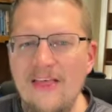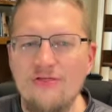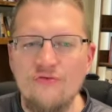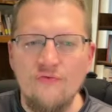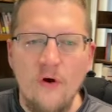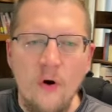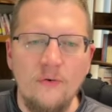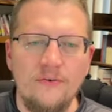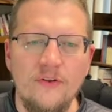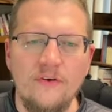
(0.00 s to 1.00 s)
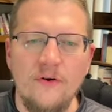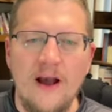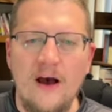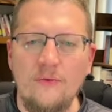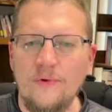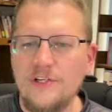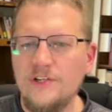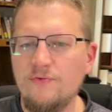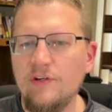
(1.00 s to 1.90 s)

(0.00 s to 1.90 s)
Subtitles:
and thrown to the ground, which is